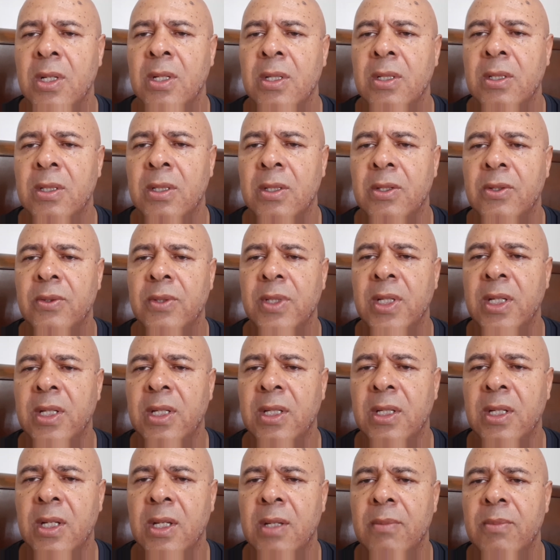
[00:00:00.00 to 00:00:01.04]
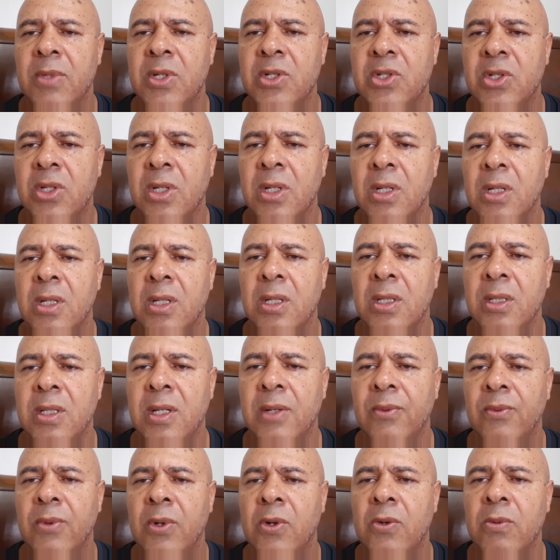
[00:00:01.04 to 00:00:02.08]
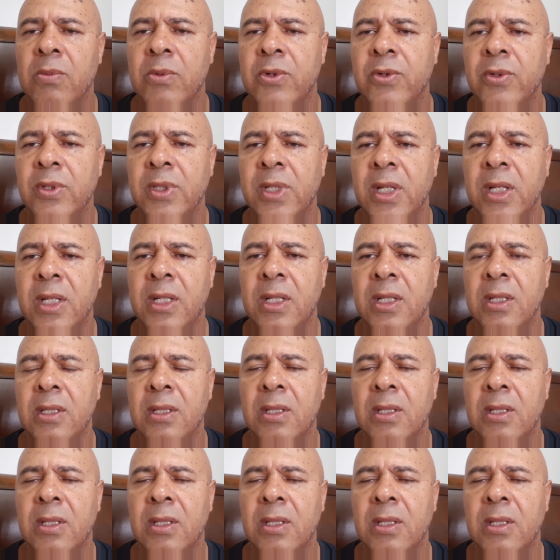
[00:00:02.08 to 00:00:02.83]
the created image that Rome created